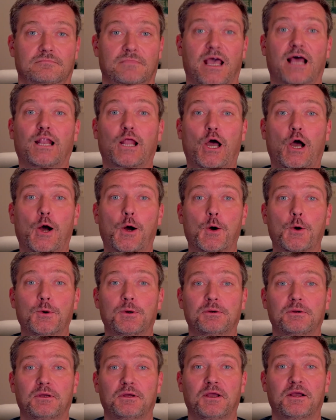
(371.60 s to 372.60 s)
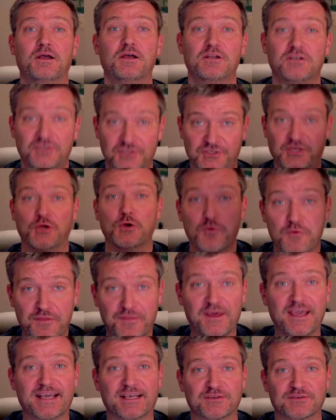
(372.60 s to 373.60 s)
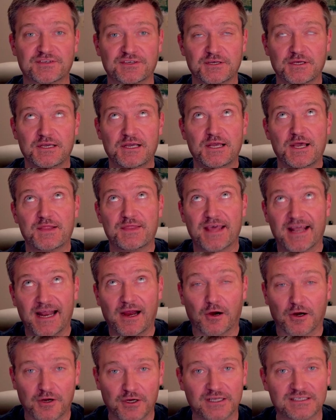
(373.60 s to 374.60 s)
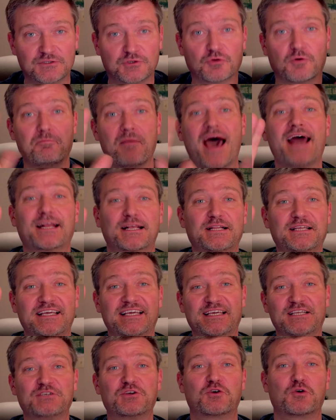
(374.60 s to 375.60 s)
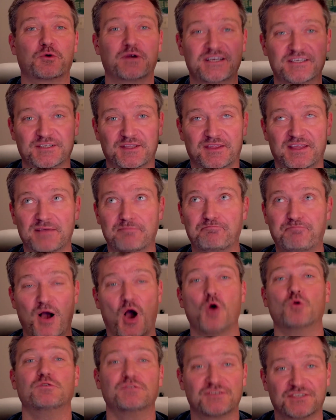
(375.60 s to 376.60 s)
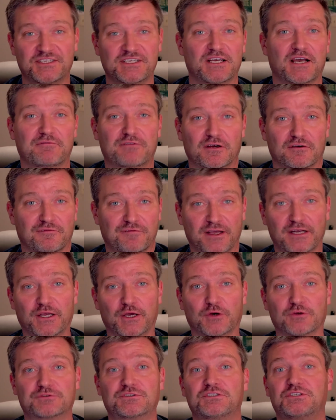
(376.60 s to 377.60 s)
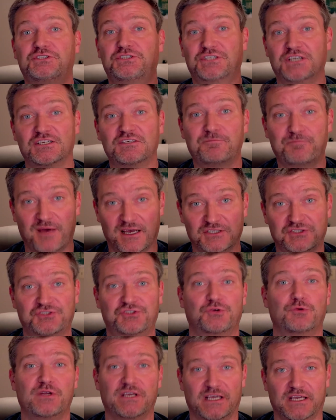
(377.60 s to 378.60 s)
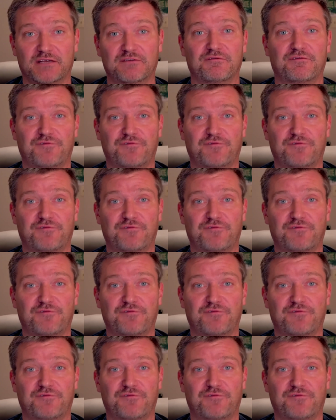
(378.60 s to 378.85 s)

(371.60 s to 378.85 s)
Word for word: Hello, two things that are going to dramatically increase the potency of your videos just by shooting in